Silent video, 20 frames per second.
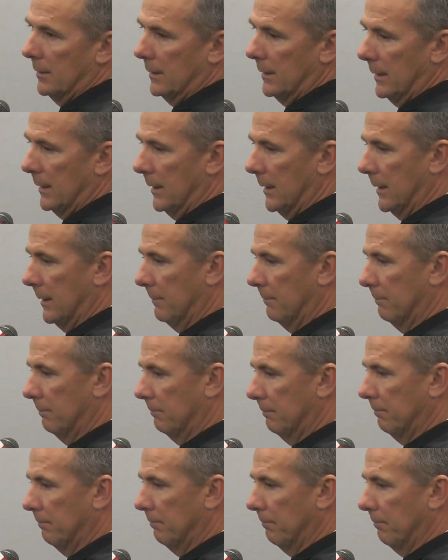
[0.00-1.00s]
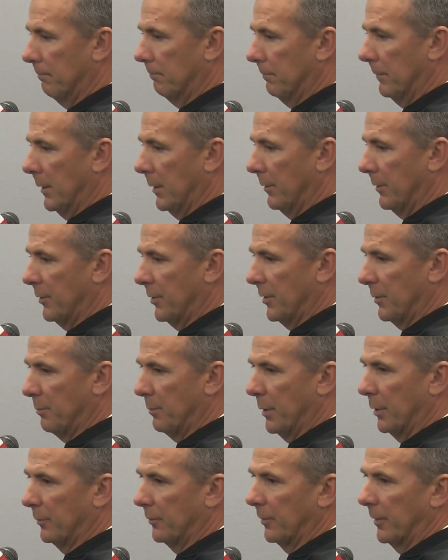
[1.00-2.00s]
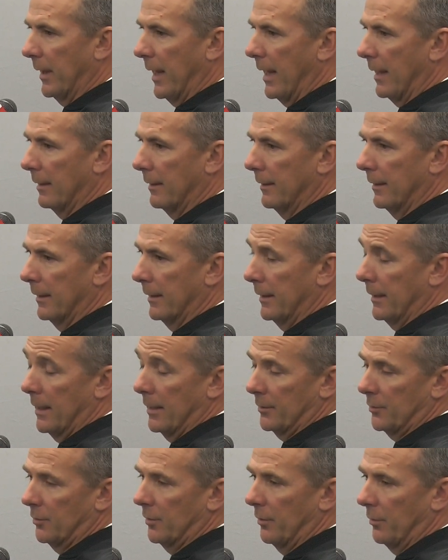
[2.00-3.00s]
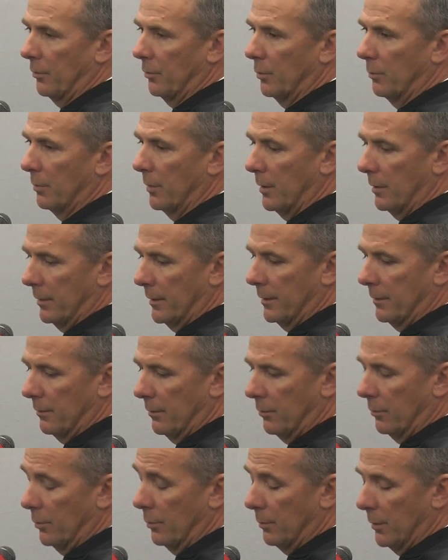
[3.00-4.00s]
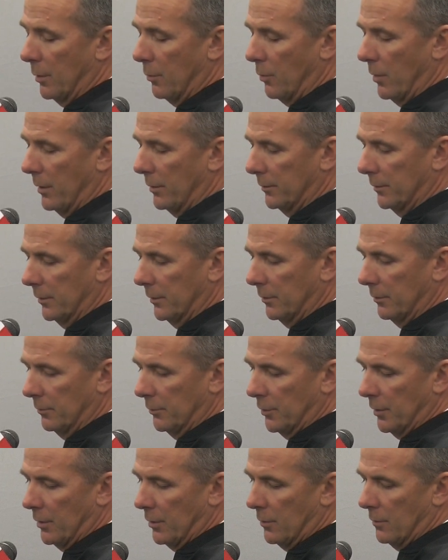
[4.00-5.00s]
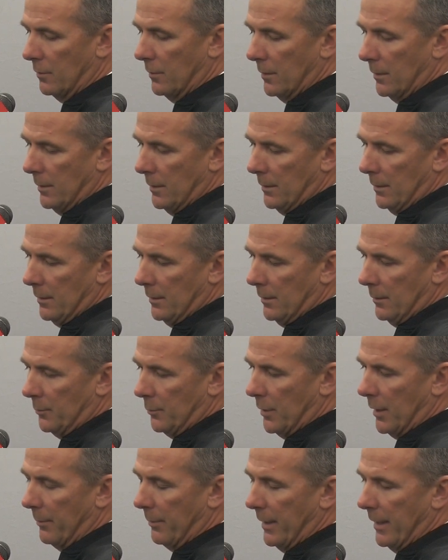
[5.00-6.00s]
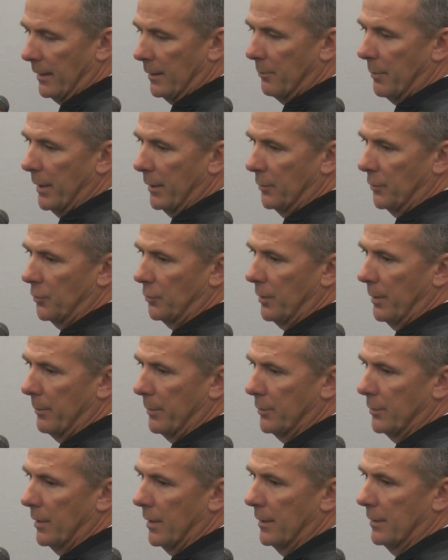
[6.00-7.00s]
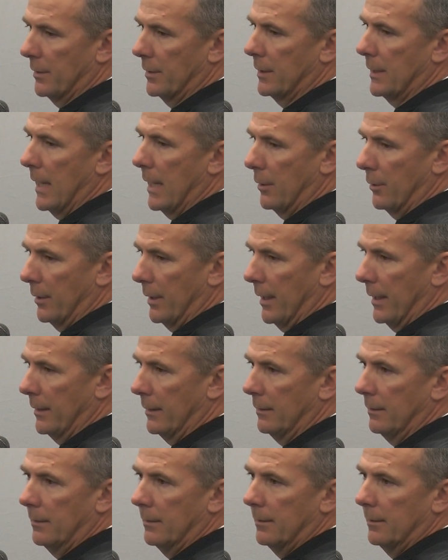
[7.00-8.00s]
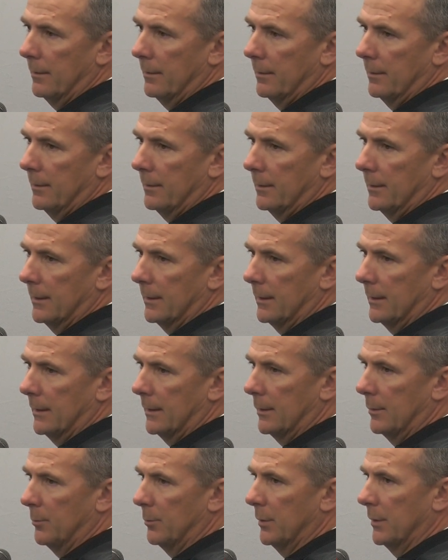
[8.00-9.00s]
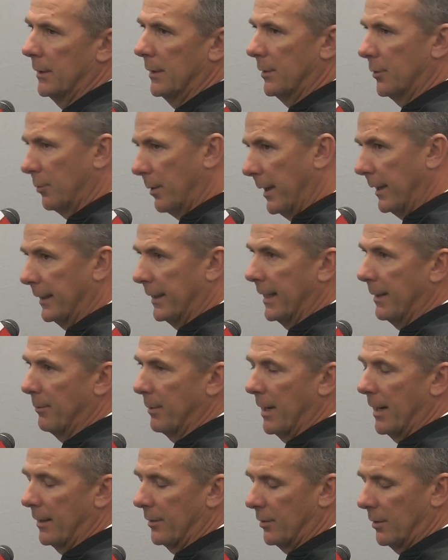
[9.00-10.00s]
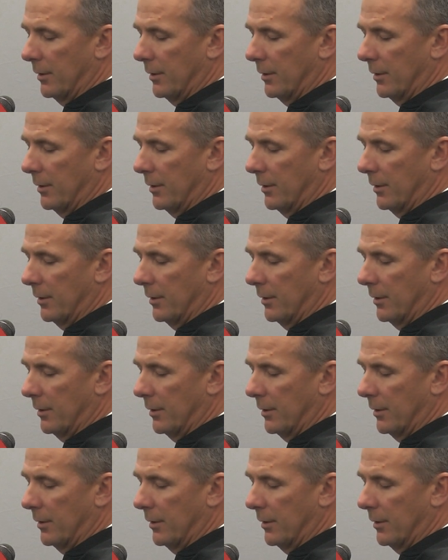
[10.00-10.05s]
You know, he's just built for that. And then he actually threw the ball. He threw the ball well, too. Joe probably had the better scrimmage on Saturday. But then Dwayne came back.